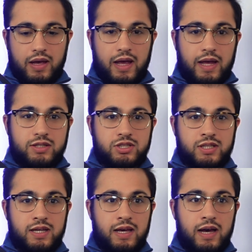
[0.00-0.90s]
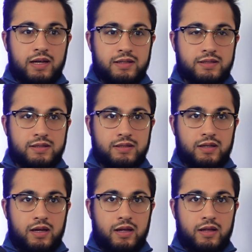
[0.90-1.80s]
HTS,
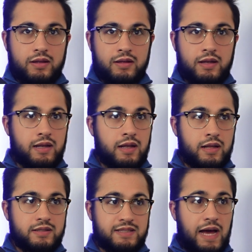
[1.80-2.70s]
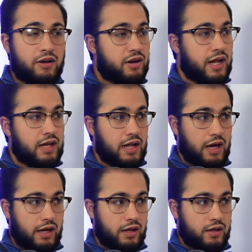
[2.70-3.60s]
then Saturday
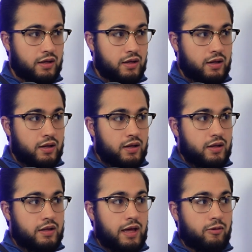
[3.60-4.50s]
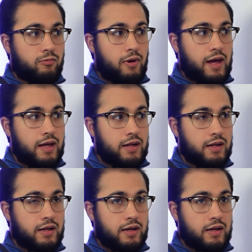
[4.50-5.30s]
night, they went,